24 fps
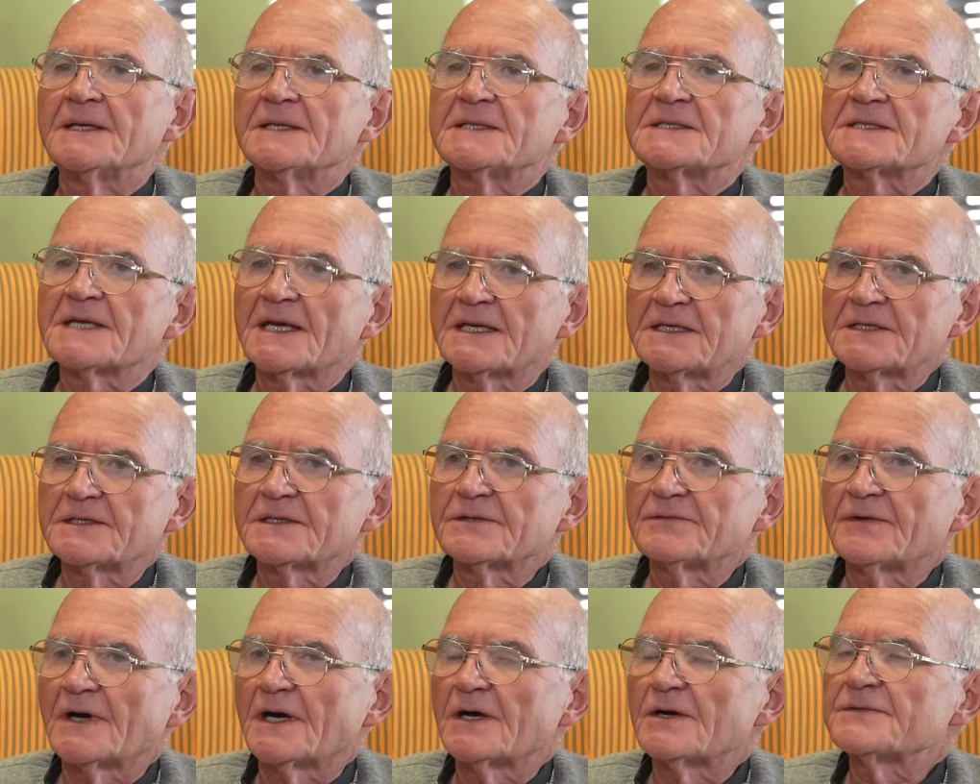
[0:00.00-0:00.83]
take
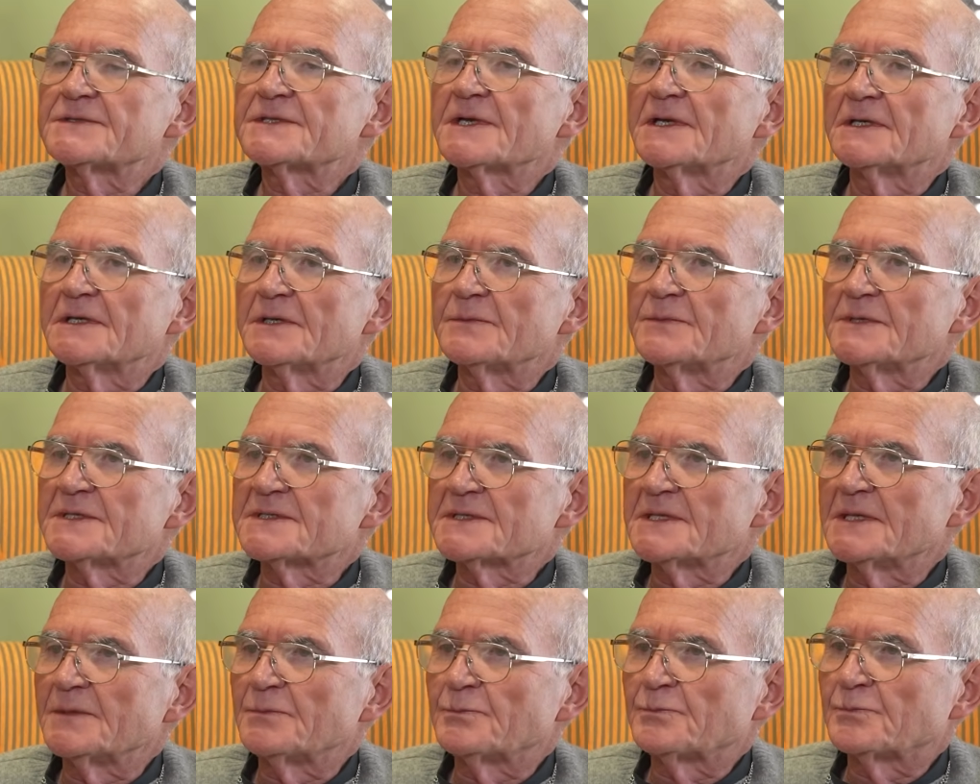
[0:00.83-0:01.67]
the vow of
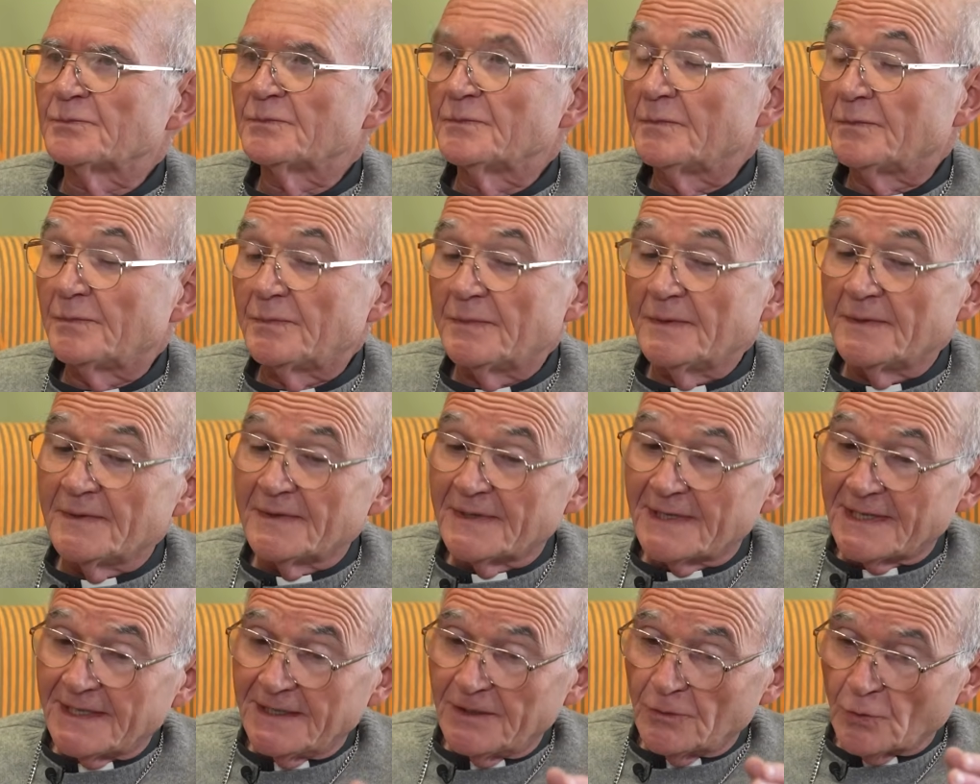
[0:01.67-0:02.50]
celibacy
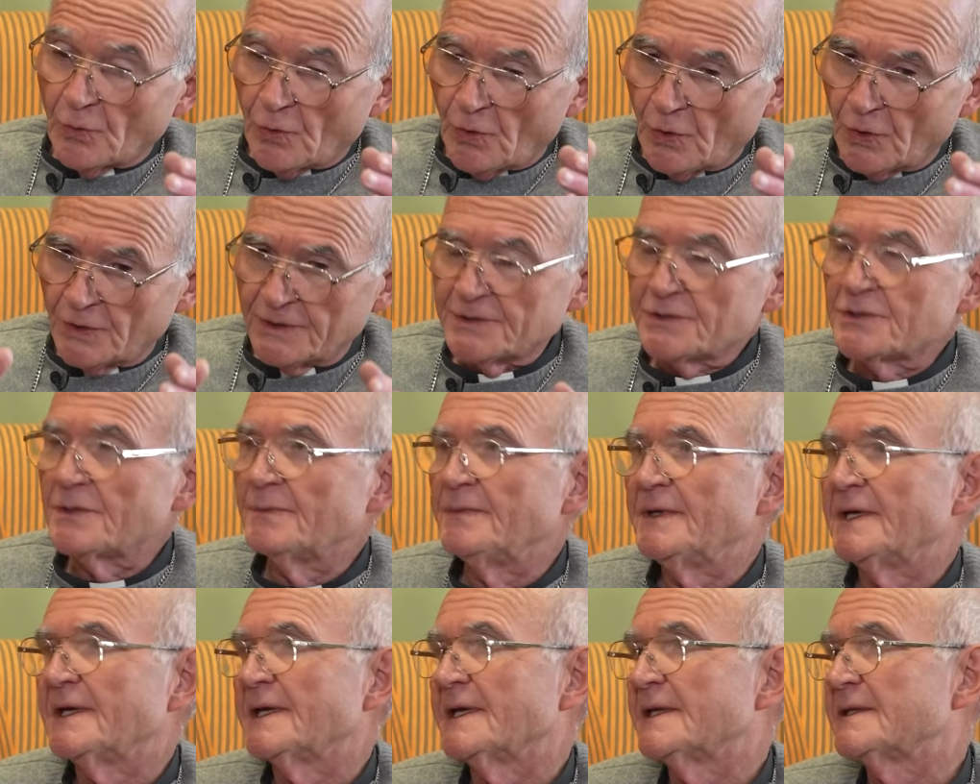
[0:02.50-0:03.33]
in order to
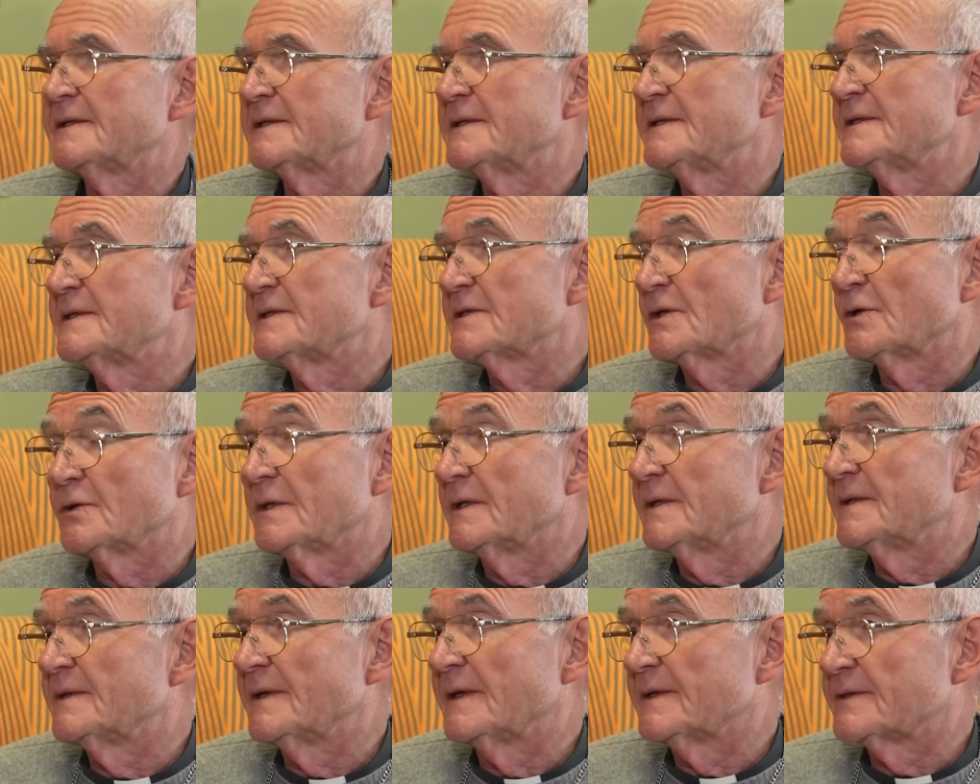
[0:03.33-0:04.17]
be at the
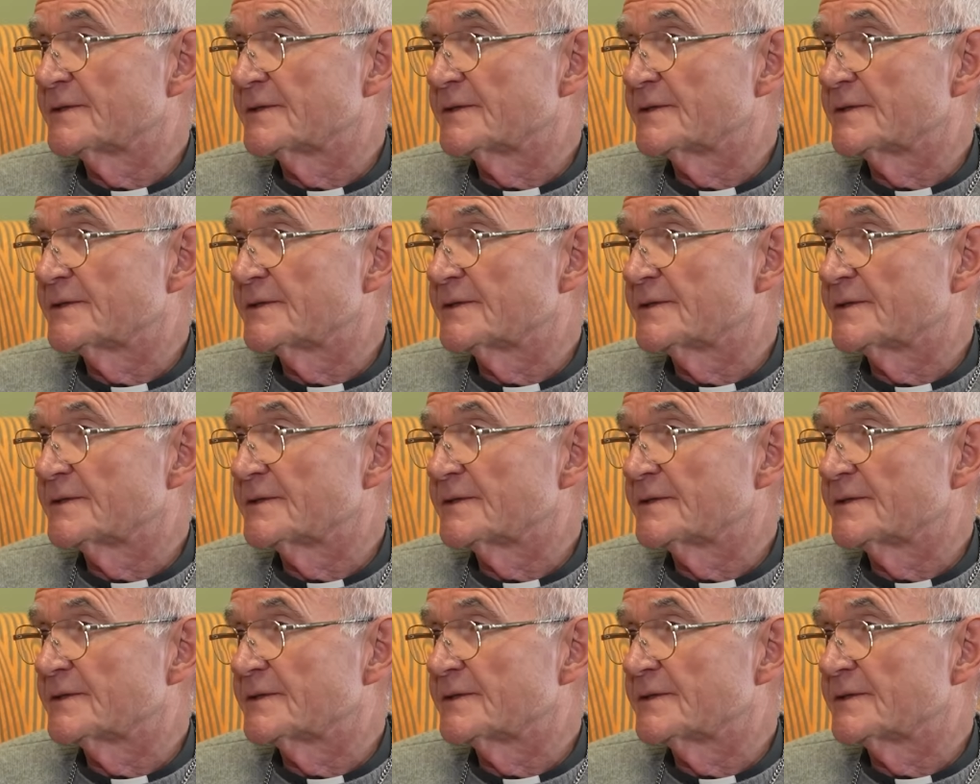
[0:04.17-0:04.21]
total